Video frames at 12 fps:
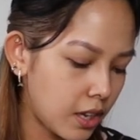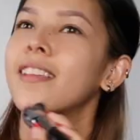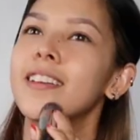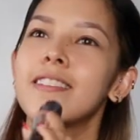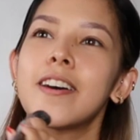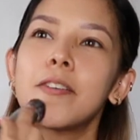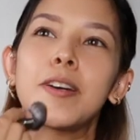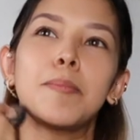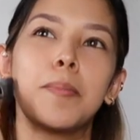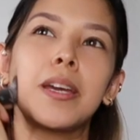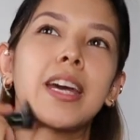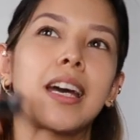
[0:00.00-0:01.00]
That's how
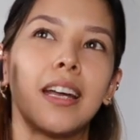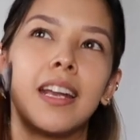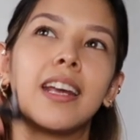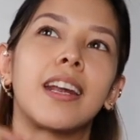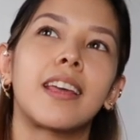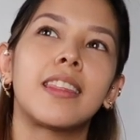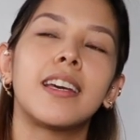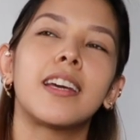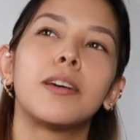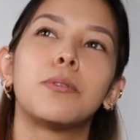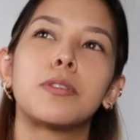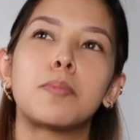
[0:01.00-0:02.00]
it began, and I think
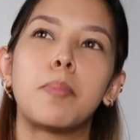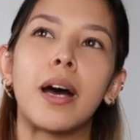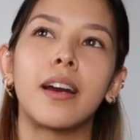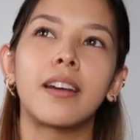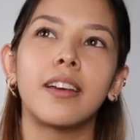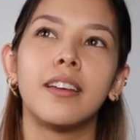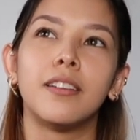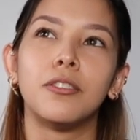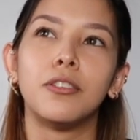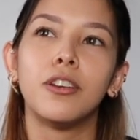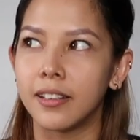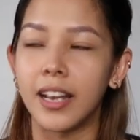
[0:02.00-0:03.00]
it was back
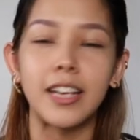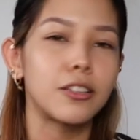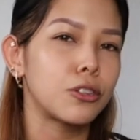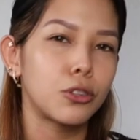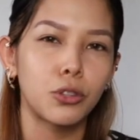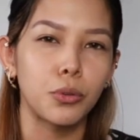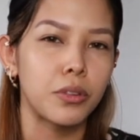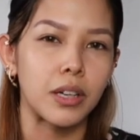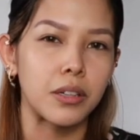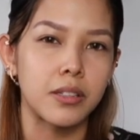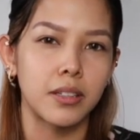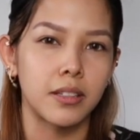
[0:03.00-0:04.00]
in late
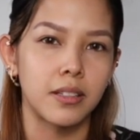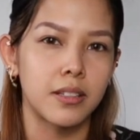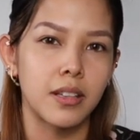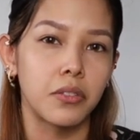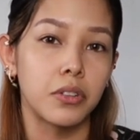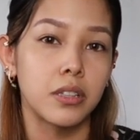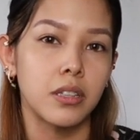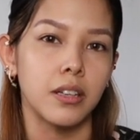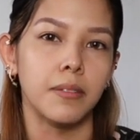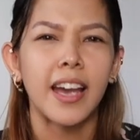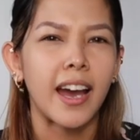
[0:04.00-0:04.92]
2017.